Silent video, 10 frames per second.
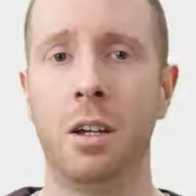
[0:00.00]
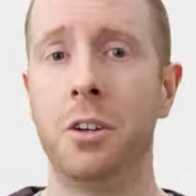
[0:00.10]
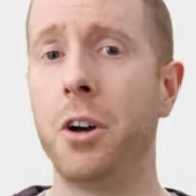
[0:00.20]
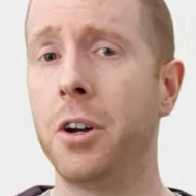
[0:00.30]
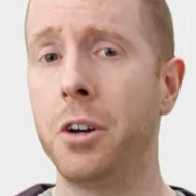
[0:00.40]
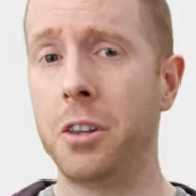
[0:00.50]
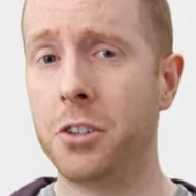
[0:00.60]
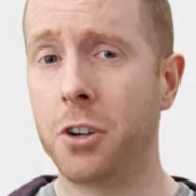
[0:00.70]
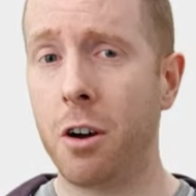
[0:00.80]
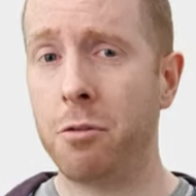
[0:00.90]
Now onto the
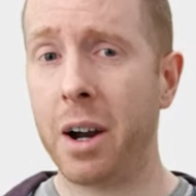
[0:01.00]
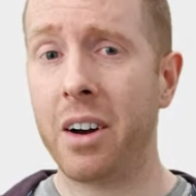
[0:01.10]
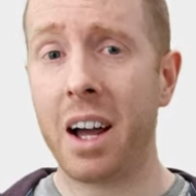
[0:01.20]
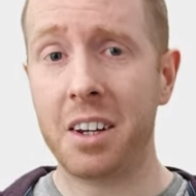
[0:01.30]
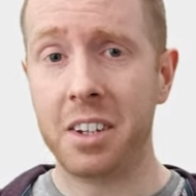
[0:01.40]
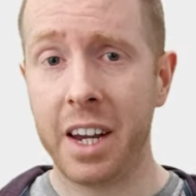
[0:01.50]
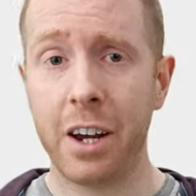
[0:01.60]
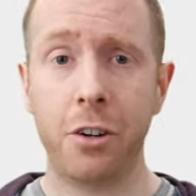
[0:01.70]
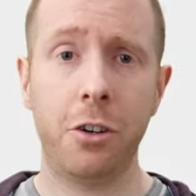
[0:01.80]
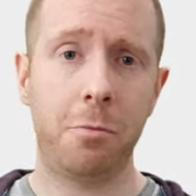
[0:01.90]
software, and
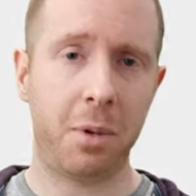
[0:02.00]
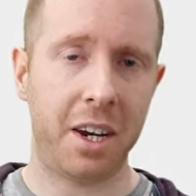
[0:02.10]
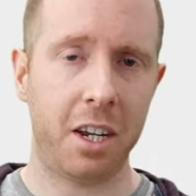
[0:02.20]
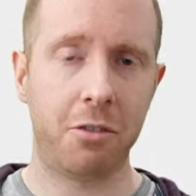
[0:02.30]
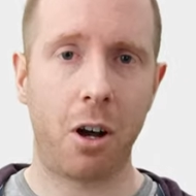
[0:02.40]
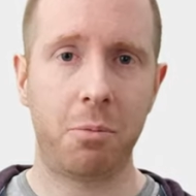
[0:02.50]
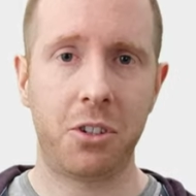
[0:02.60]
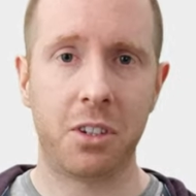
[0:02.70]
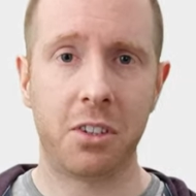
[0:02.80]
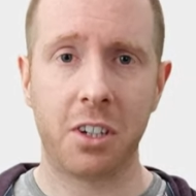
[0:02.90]
here you have plenty of
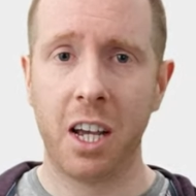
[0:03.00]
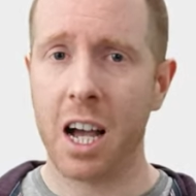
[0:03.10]
options.